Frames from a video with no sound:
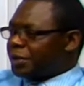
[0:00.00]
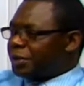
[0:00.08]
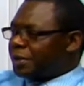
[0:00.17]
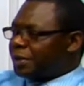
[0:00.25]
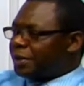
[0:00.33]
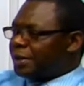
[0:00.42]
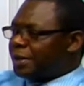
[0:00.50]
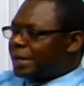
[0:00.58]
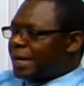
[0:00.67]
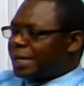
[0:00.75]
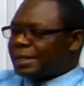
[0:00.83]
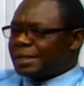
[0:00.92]
you know,
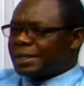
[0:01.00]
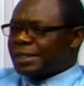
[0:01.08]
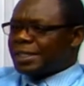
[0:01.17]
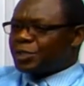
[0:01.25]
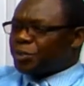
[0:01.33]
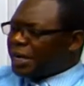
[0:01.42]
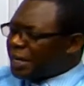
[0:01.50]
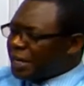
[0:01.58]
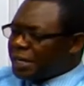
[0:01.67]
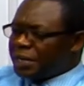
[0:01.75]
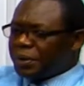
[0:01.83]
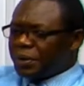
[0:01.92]
like so
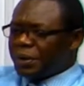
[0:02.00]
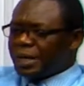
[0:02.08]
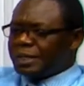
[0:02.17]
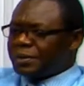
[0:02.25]
mechanical, and